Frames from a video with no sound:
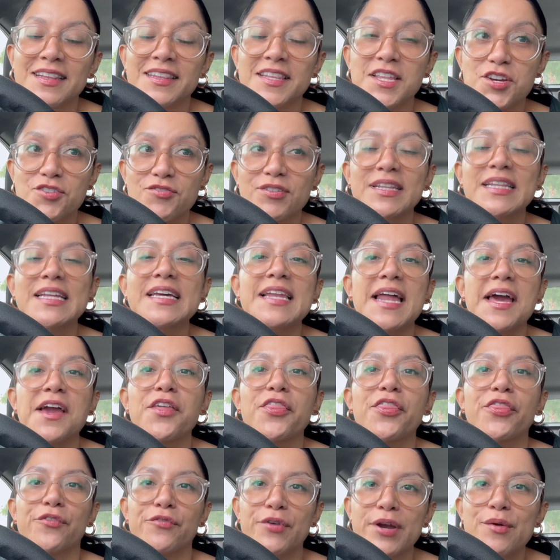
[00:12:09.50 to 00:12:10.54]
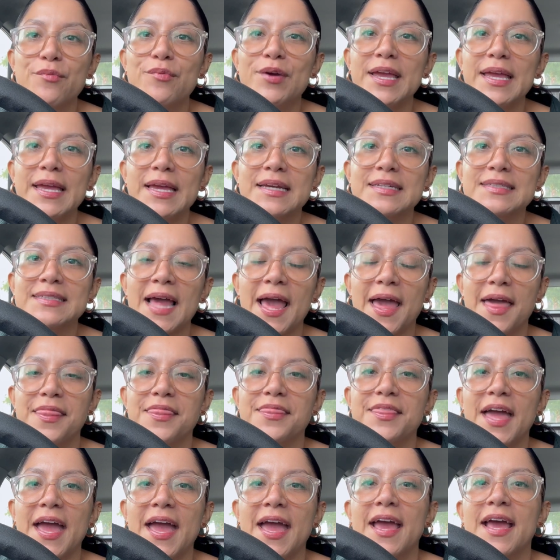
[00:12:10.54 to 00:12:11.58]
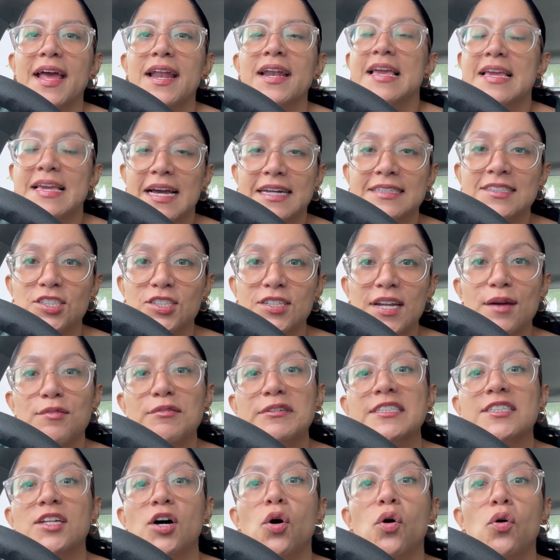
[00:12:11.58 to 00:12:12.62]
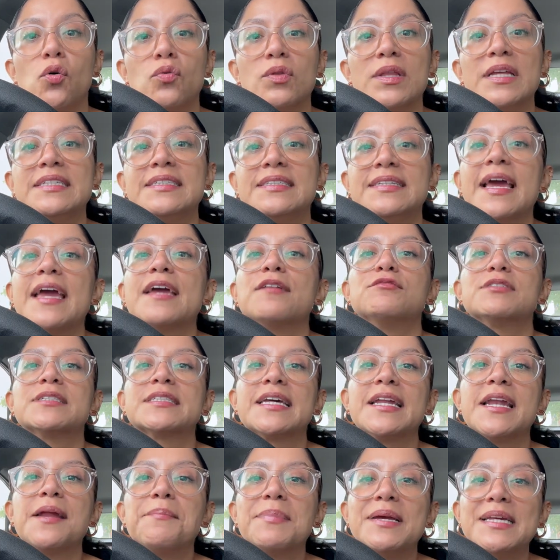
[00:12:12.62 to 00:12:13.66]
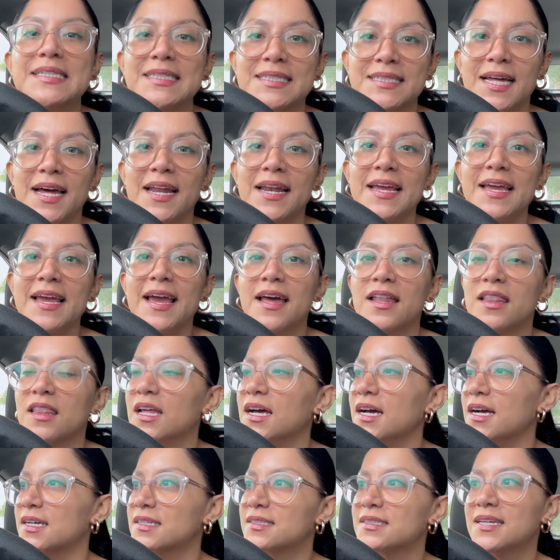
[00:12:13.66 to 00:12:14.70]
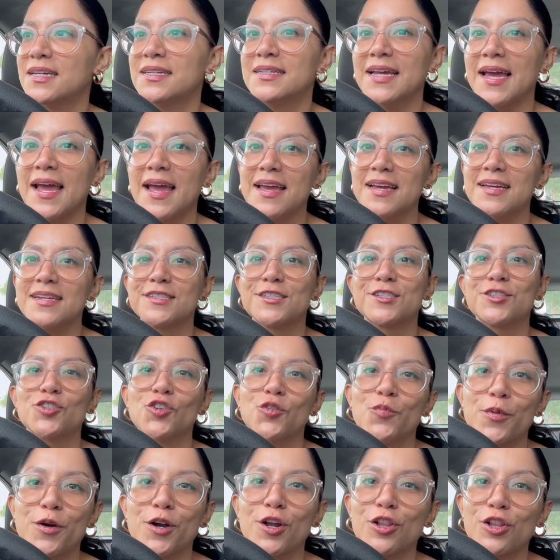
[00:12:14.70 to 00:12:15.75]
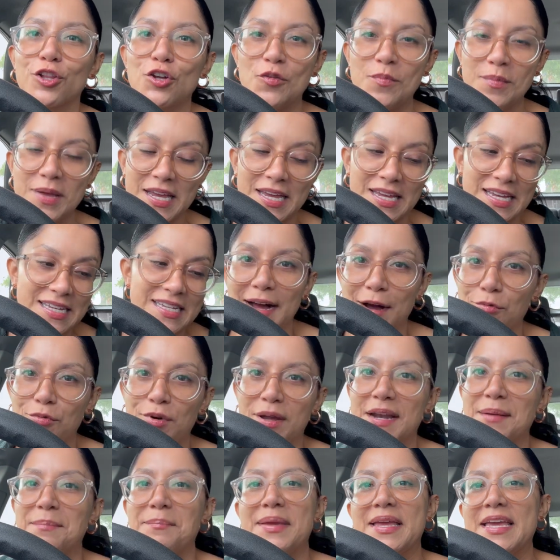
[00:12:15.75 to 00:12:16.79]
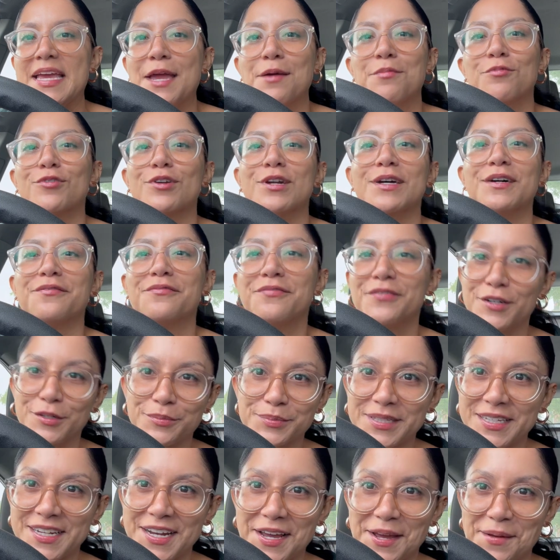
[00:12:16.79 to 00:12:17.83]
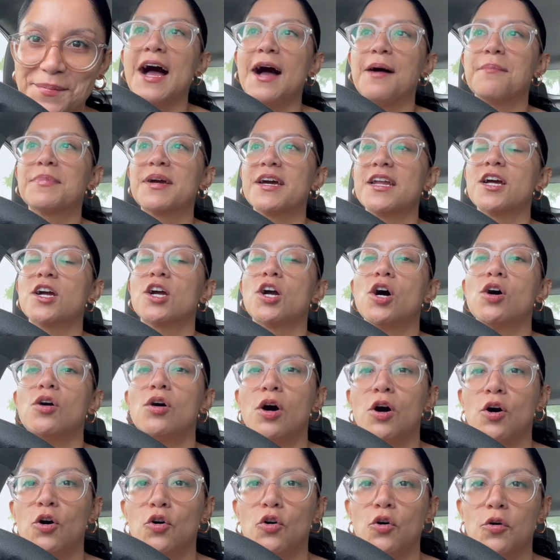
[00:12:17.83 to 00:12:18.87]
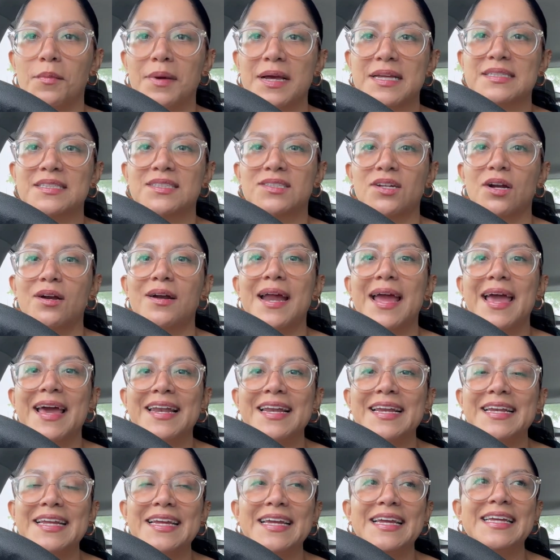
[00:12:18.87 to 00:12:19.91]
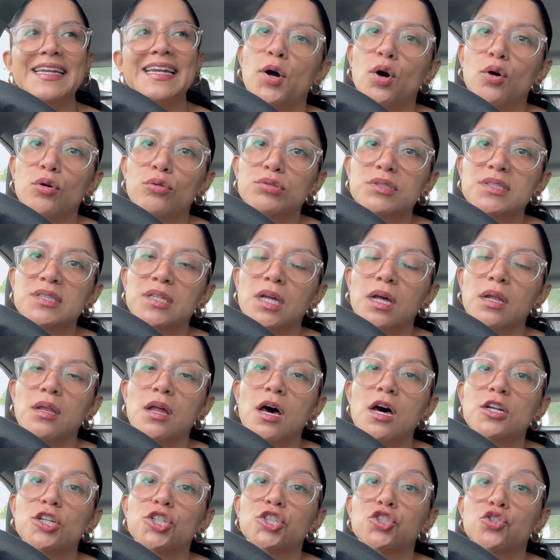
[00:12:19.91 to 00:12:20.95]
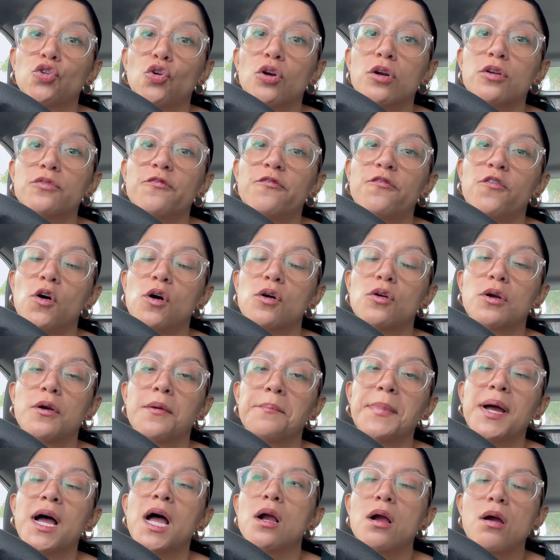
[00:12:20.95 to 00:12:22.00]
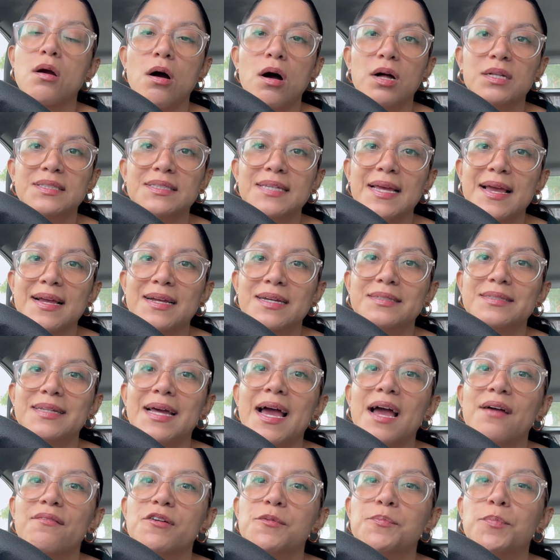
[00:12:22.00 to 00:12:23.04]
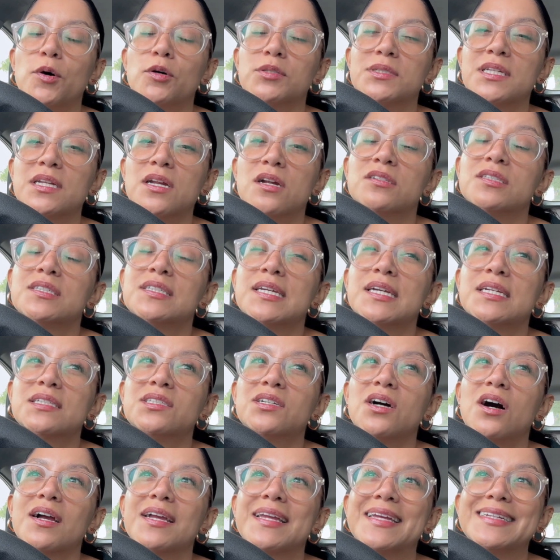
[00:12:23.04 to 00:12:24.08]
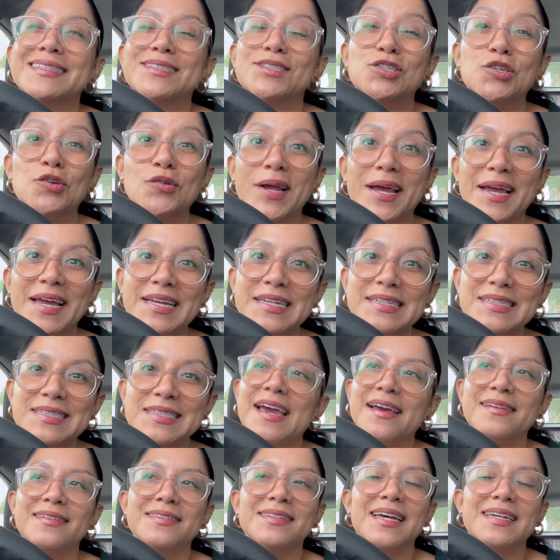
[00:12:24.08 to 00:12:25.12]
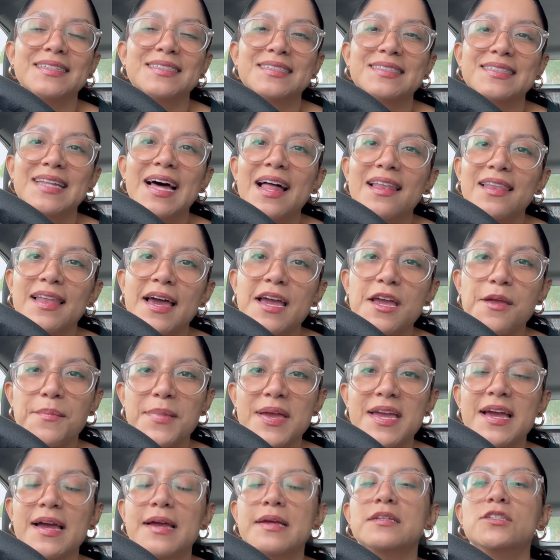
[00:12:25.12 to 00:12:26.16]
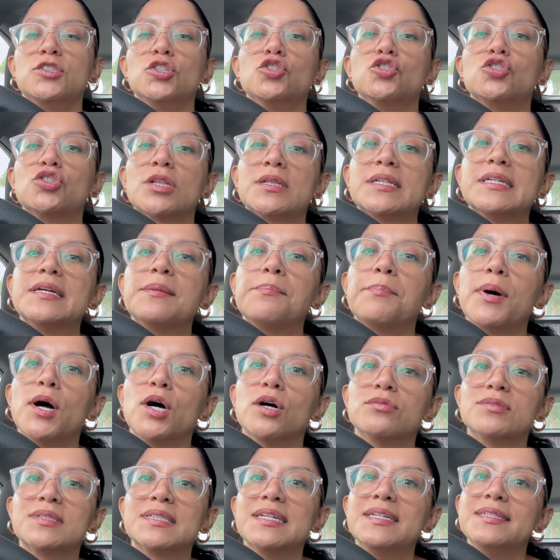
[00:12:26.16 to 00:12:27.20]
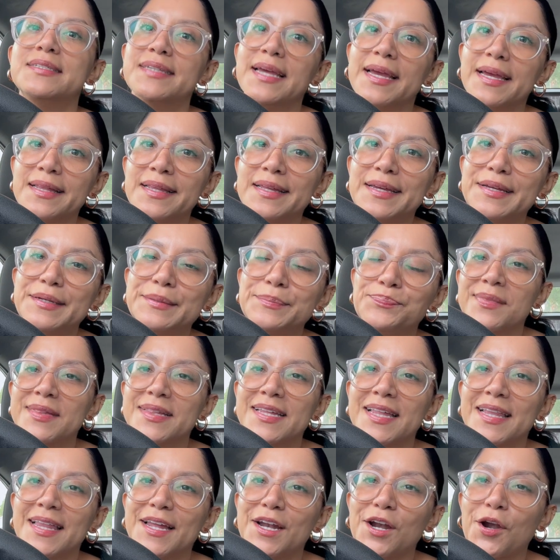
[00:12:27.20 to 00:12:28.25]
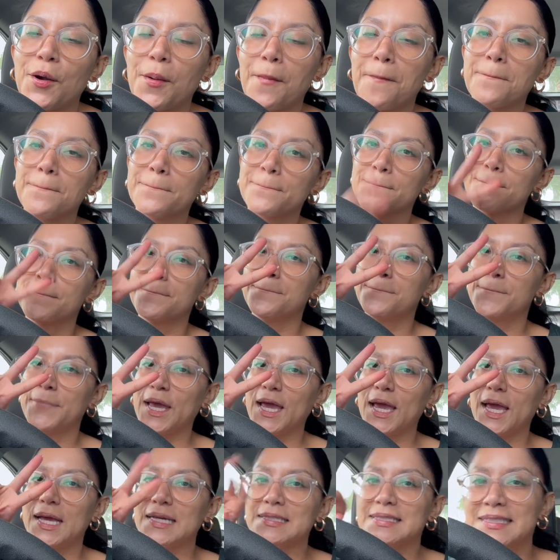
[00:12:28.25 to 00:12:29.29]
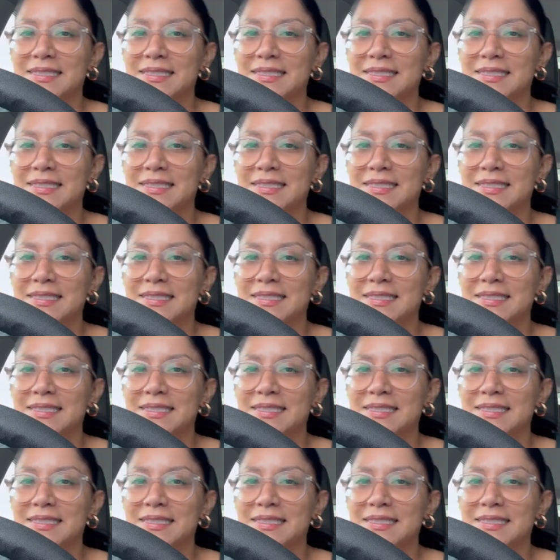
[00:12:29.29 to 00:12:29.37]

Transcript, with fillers: Literally like three weeks. And then yesterday was the only day it was gonna be be sunny. And look, today it's super gloomy. I wouldn't be able to film today. I'm gonna go home and start editing, post a lot of short form content because I haven't posted on TikTok in two days. And that's not like me. I usually post daily. See you later. Peace.